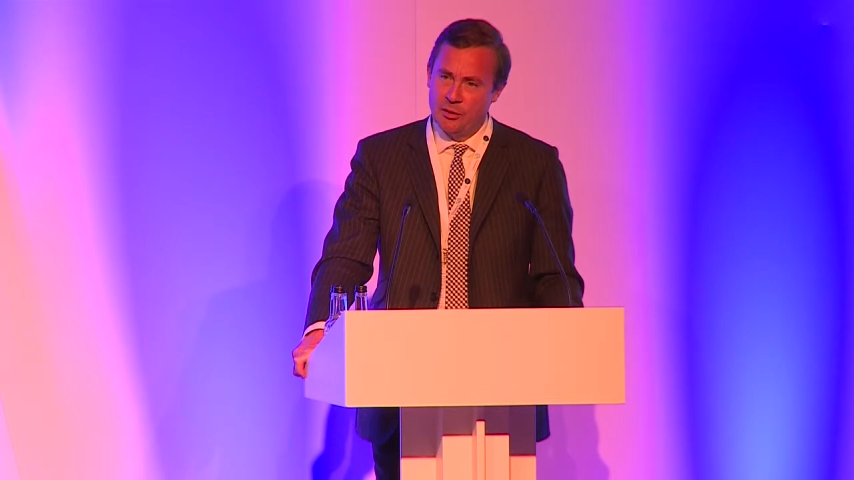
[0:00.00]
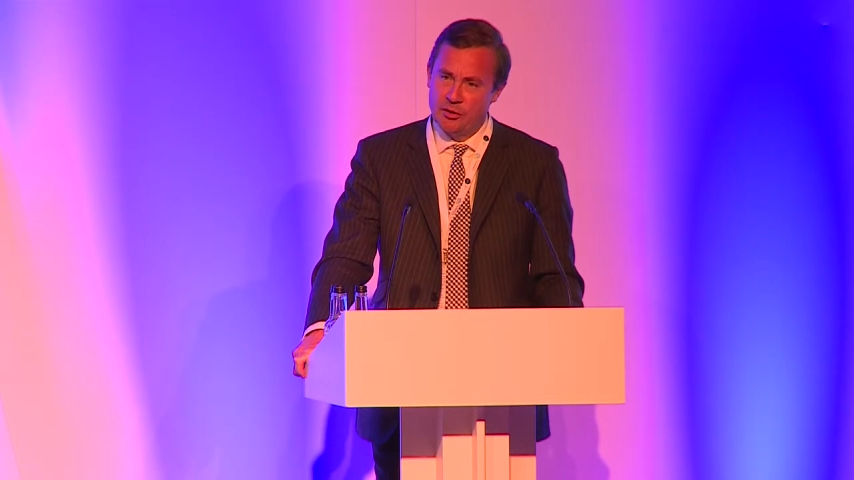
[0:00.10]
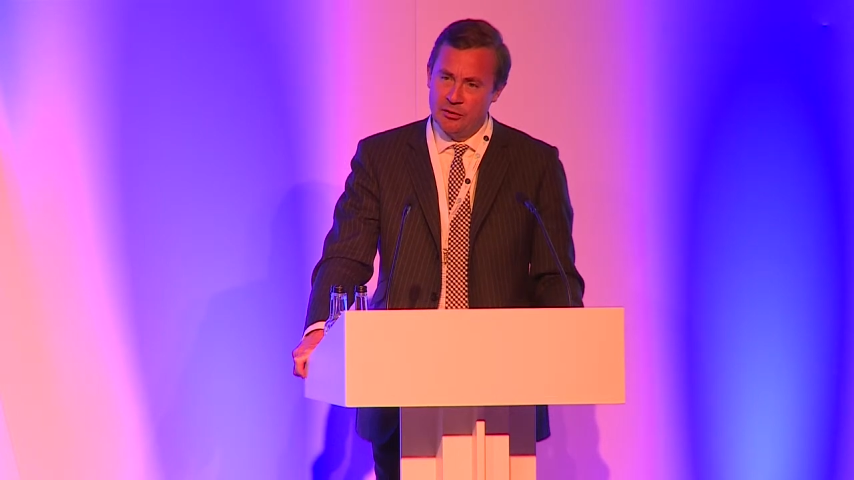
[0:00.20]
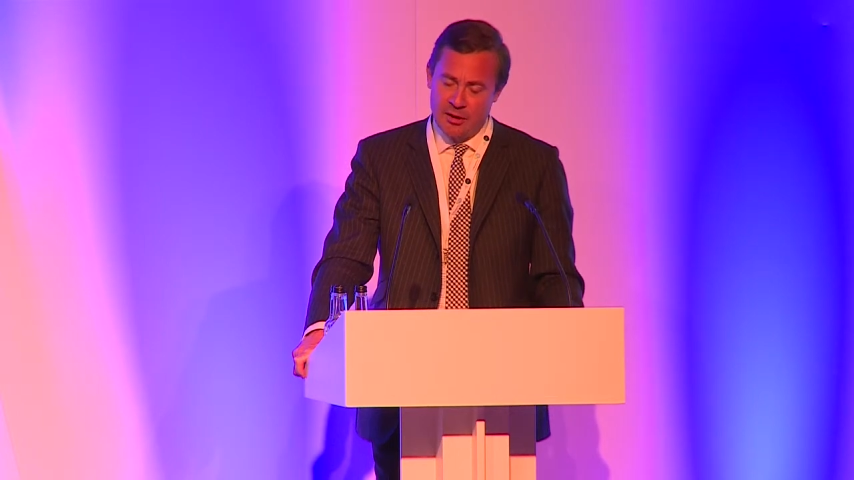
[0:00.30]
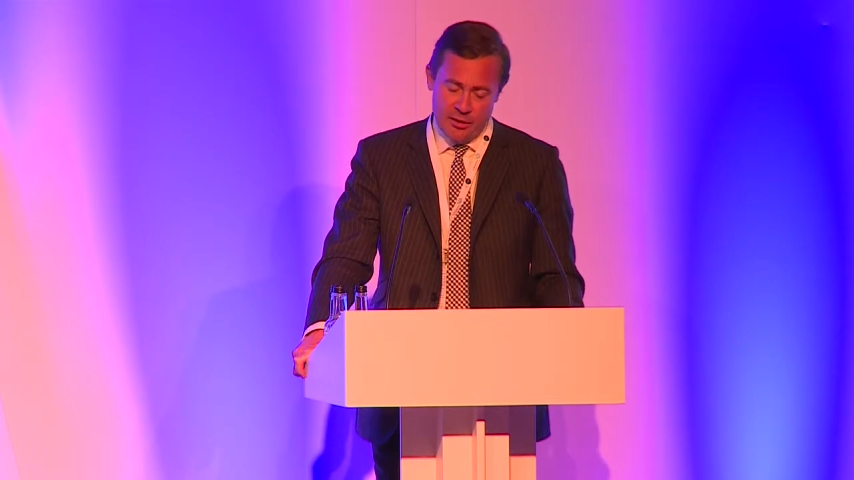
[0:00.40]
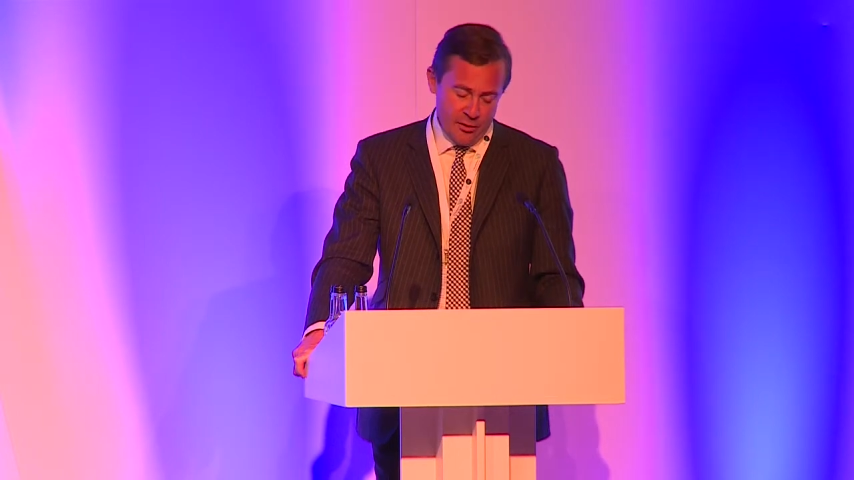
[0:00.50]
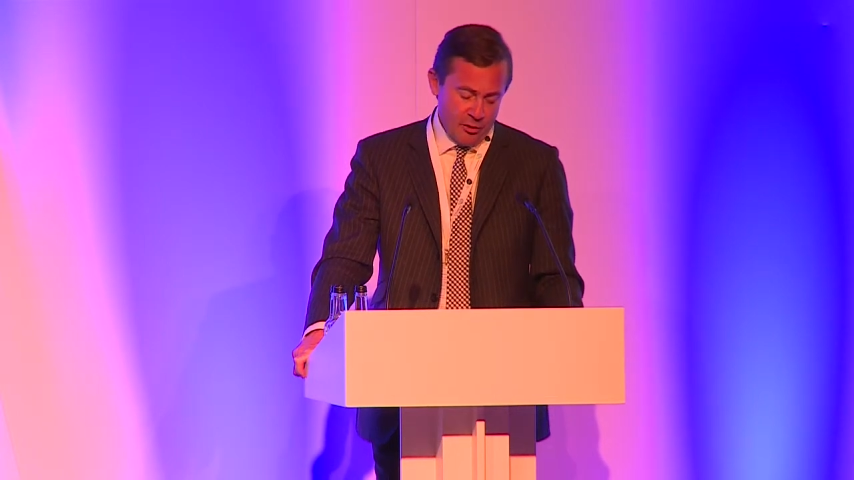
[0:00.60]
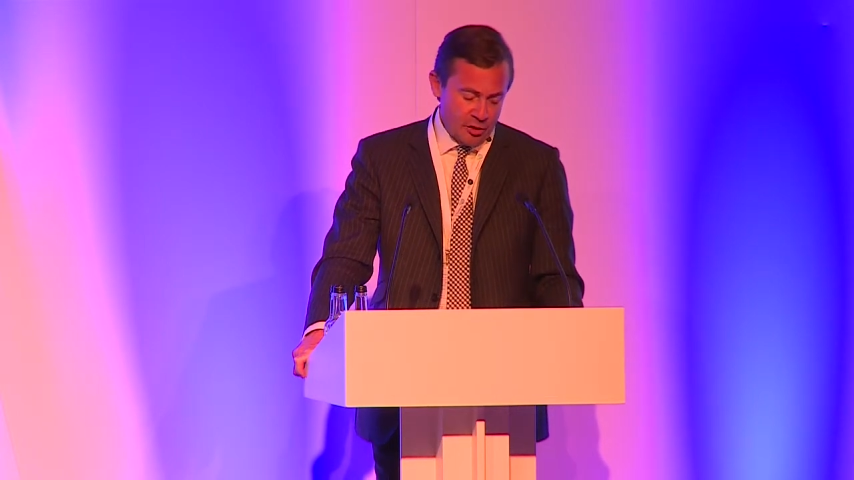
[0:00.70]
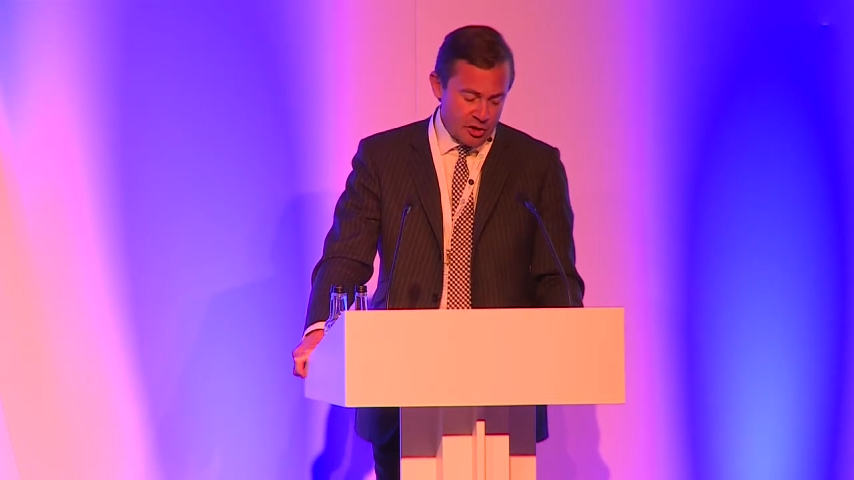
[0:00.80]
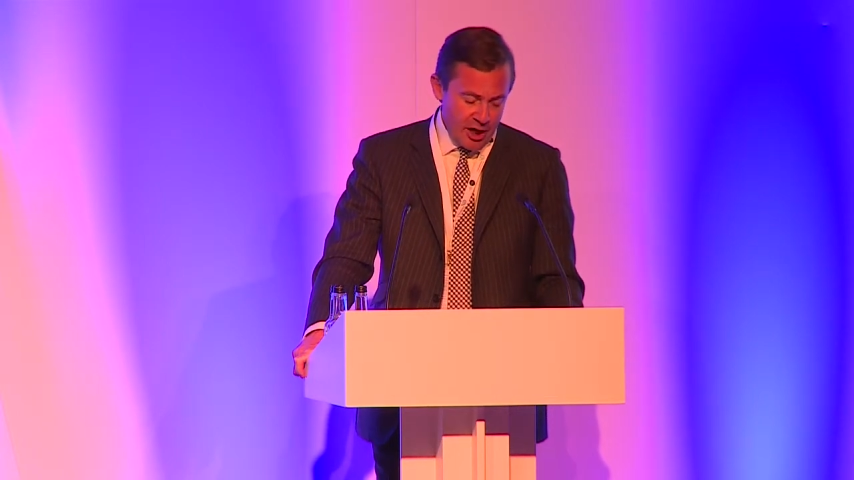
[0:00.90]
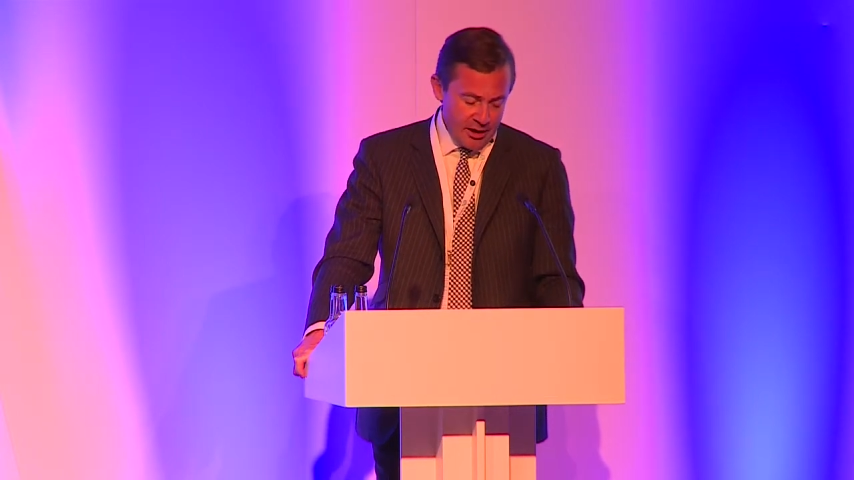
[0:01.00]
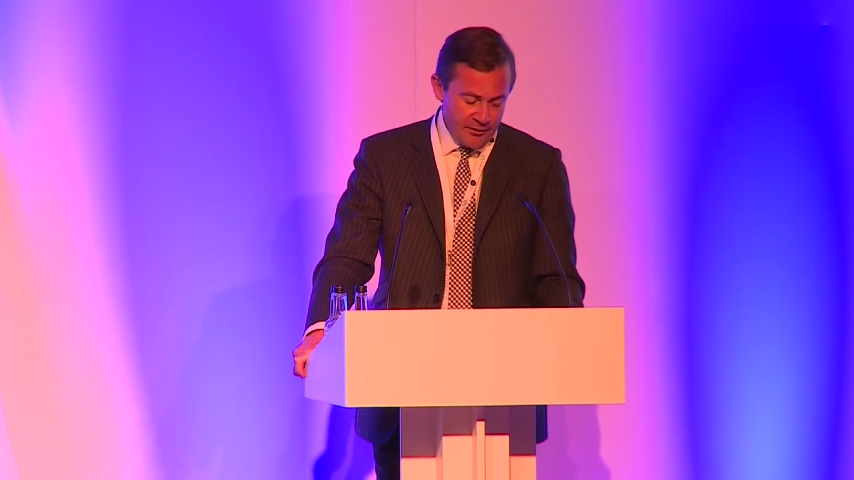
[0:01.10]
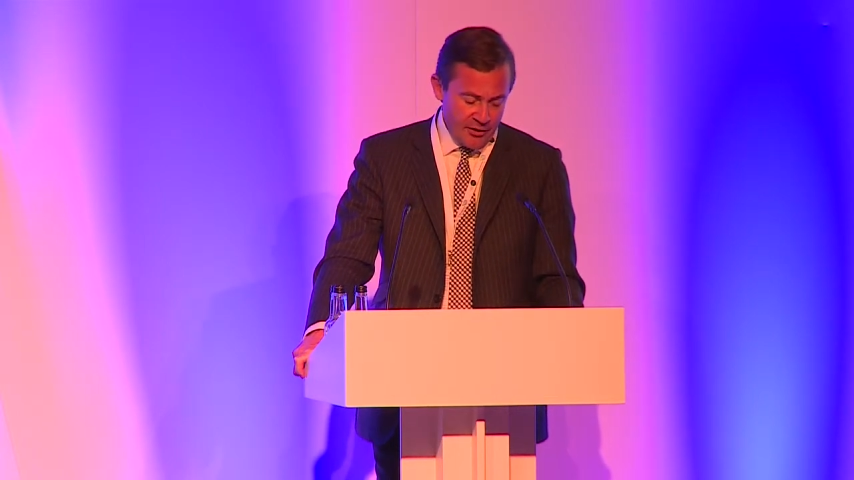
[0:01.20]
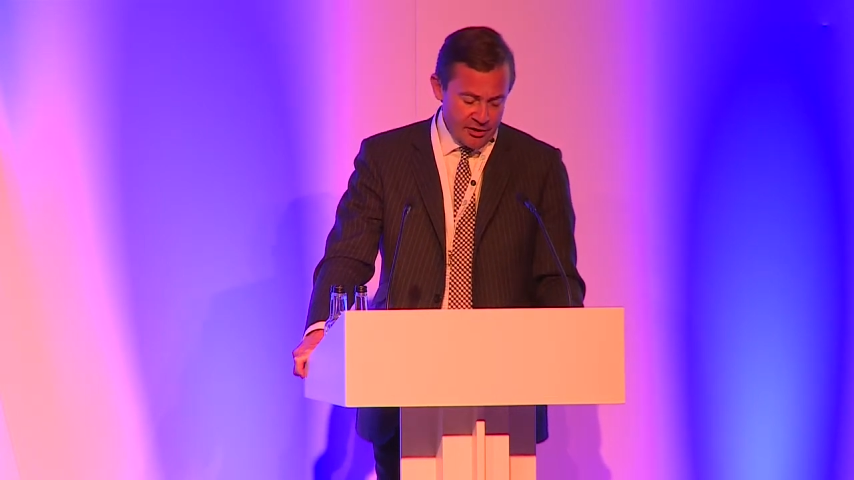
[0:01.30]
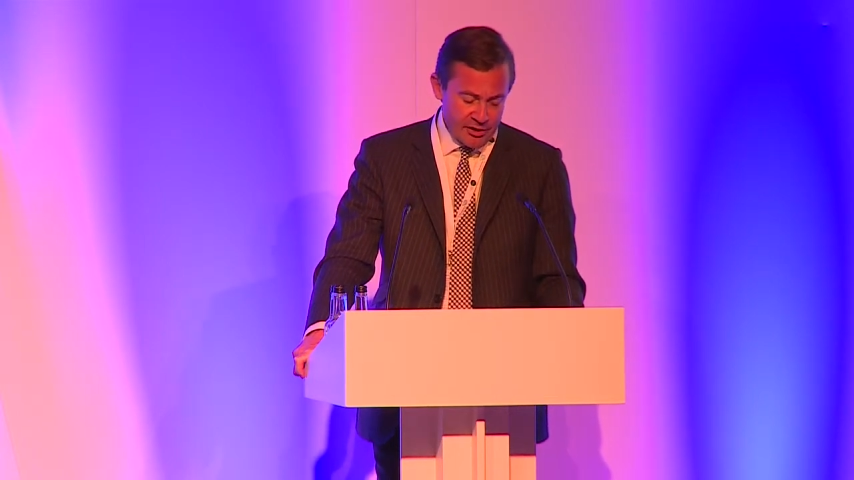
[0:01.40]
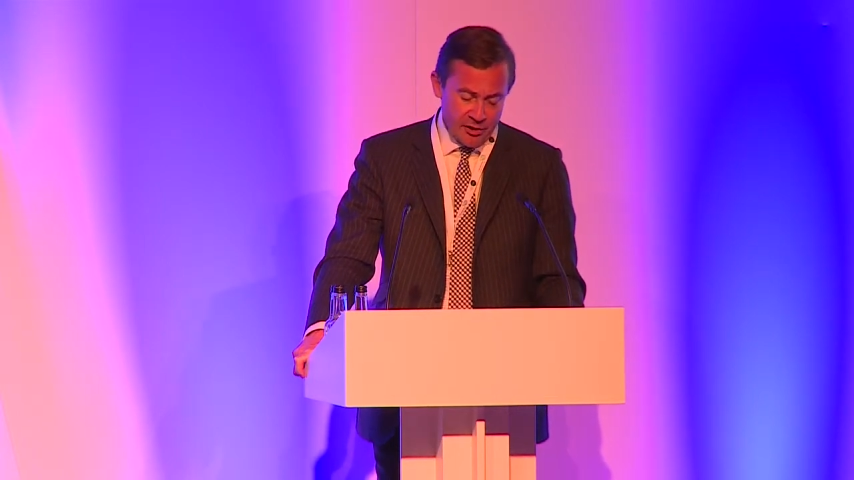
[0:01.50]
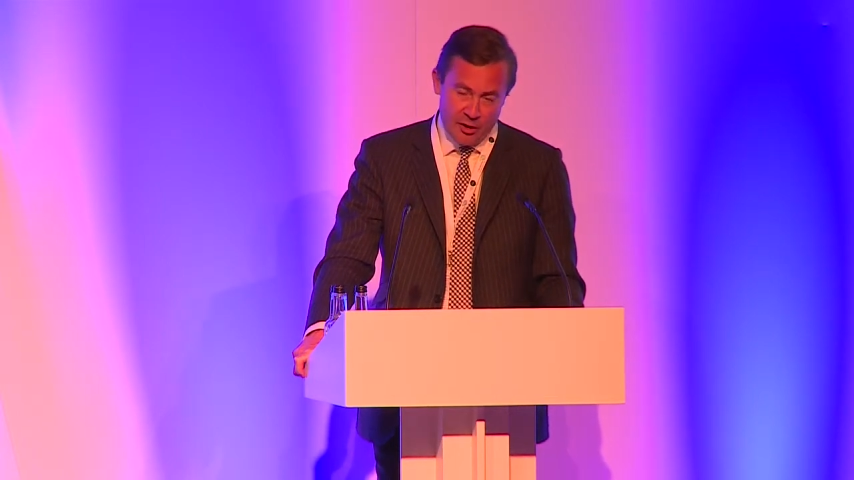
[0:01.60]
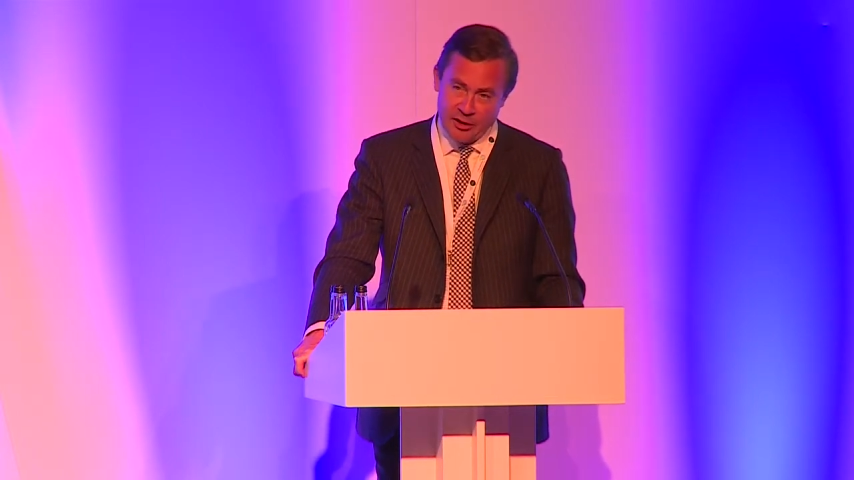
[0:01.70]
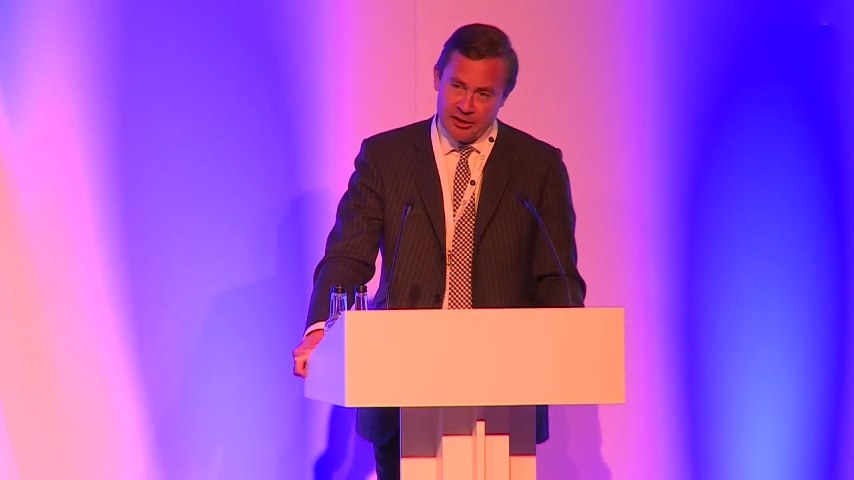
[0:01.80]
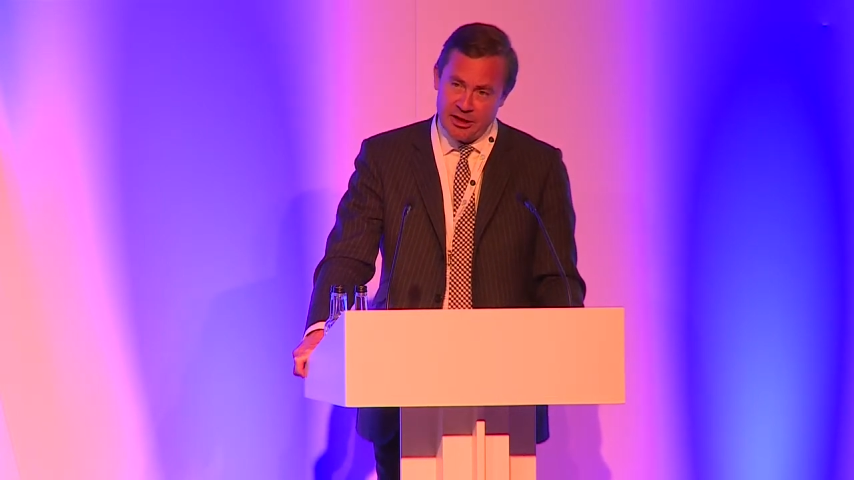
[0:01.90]
we will, we will try and foster
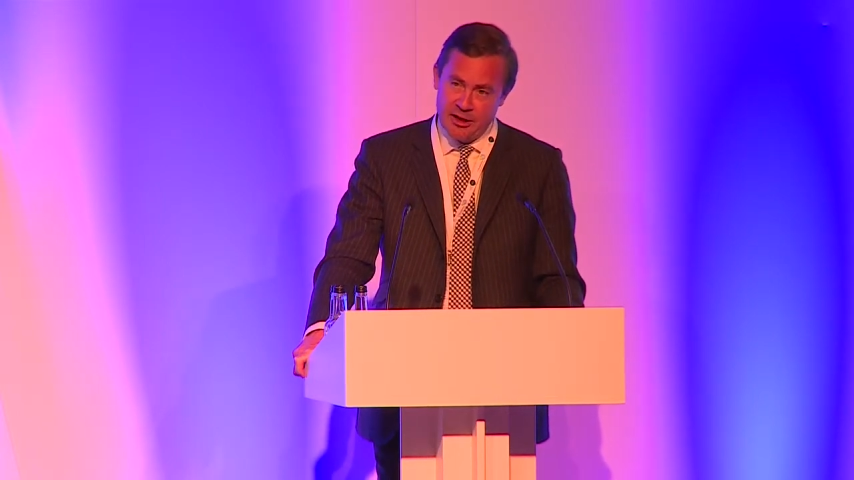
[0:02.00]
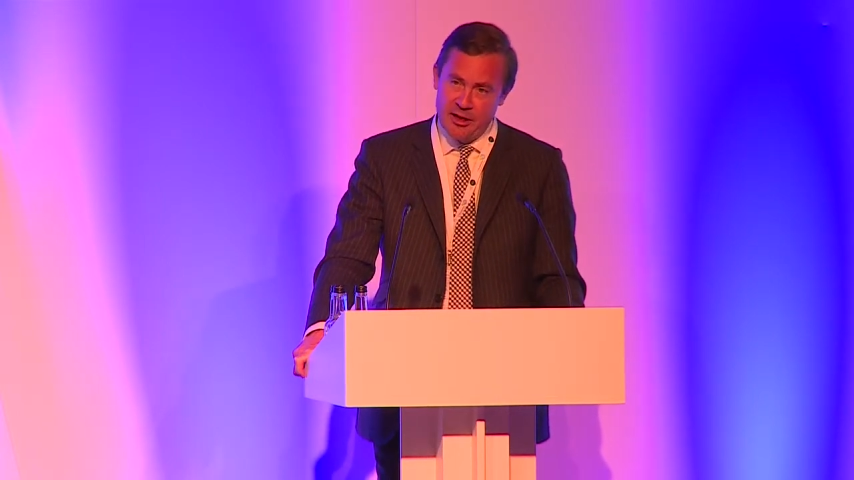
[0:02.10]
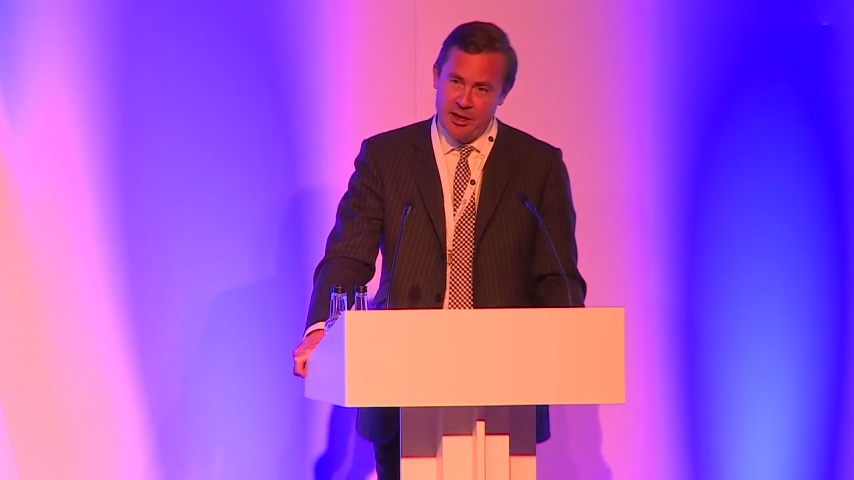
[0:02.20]
loyalty,